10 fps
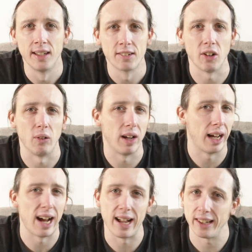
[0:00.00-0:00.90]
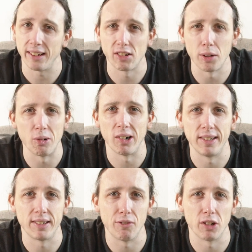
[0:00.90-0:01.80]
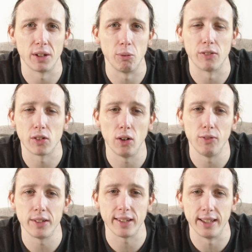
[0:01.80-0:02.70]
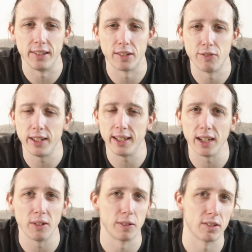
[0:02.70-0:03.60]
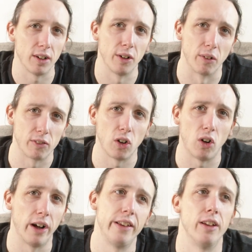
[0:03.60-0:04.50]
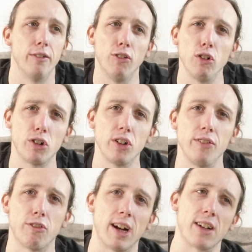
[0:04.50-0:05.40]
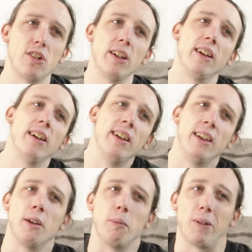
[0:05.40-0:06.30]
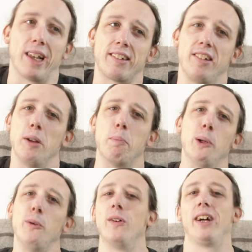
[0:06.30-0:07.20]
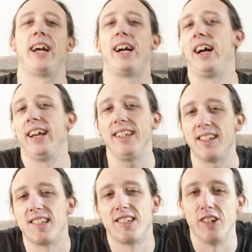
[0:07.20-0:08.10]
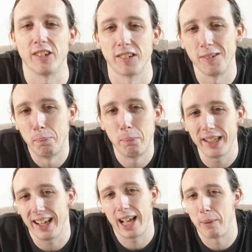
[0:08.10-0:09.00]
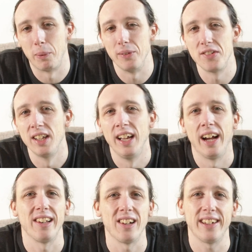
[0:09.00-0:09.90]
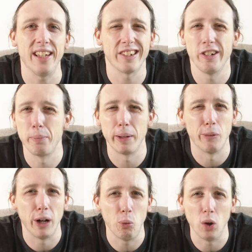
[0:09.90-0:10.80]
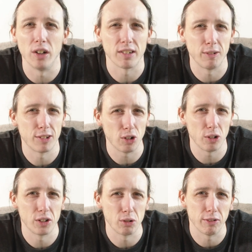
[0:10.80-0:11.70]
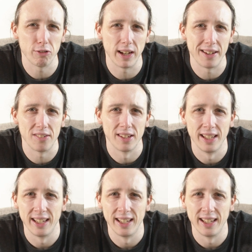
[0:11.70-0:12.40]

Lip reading: So let's summarize everything we've covered in this video. So I've got an avulsion fracture, legs in a boot. It sucks, but it happens, and like it could be way worse. I was talking to a friend